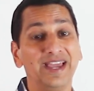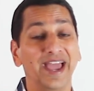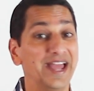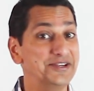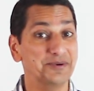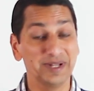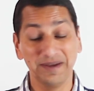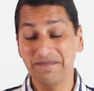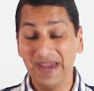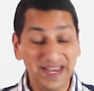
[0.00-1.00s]
and you will
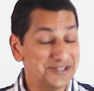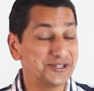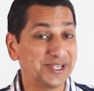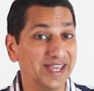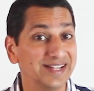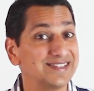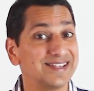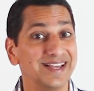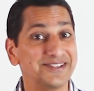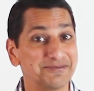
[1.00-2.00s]
amaze your kids.
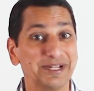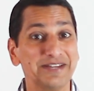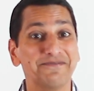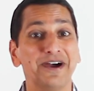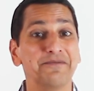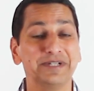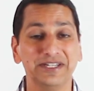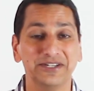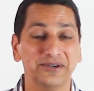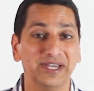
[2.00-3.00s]
It's really fun when
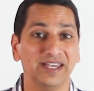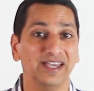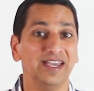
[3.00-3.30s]
you do it.